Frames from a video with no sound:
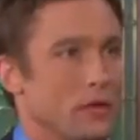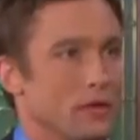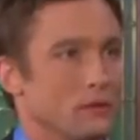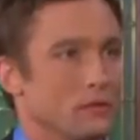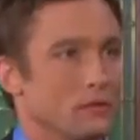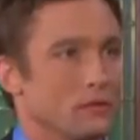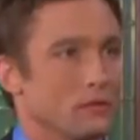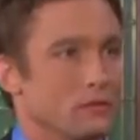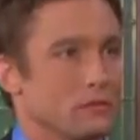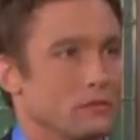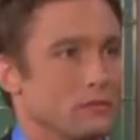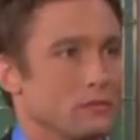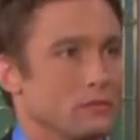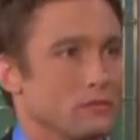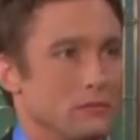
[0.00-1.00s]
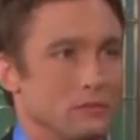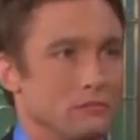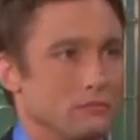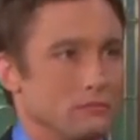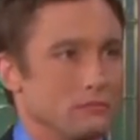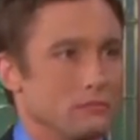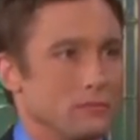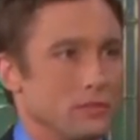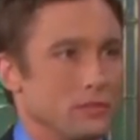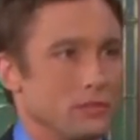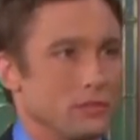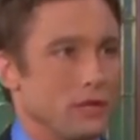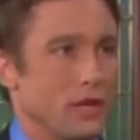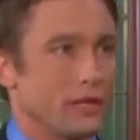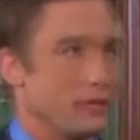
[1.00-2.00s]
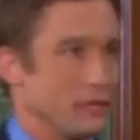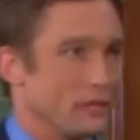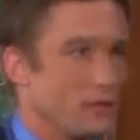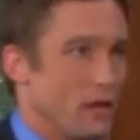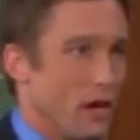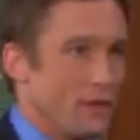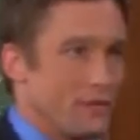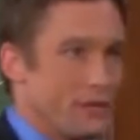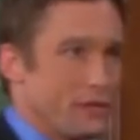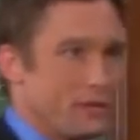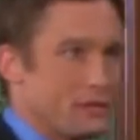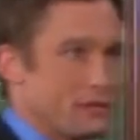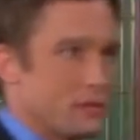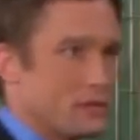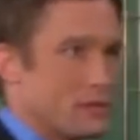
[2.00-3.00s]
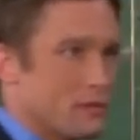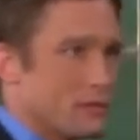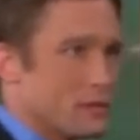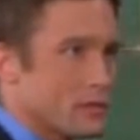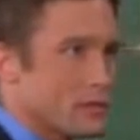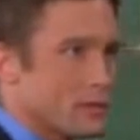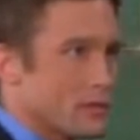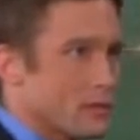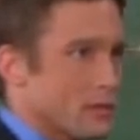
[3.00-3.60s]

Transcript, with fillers: Okay. Would you like a coffee or something?